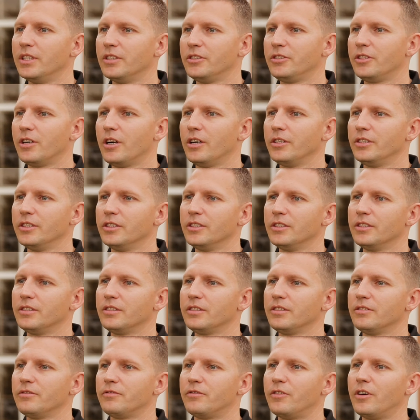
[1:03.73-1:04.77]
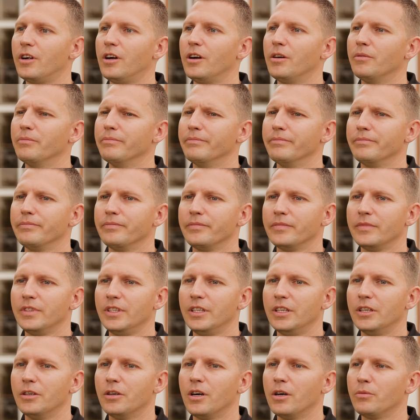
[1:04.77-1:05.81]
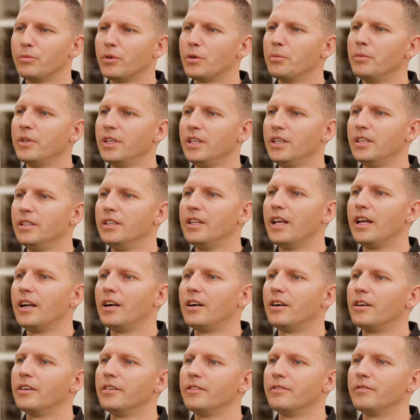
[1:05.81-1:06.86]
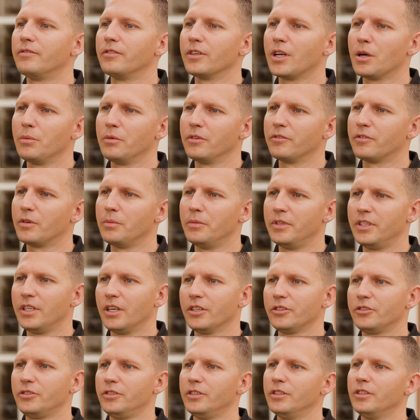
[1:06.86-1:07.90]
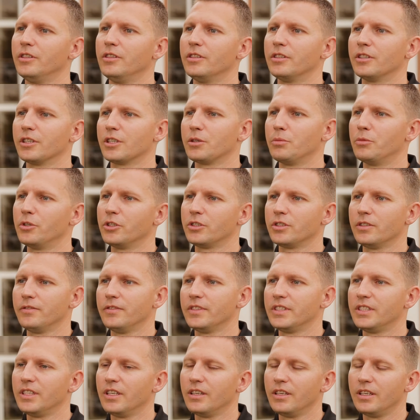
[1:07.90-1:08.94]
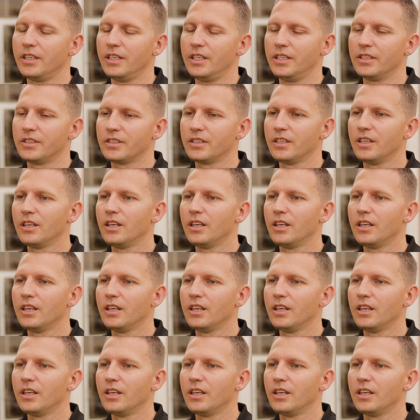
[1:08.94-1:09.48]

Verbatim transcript: discharges from you know unpermitted that are coming from industrial or commercial facilities,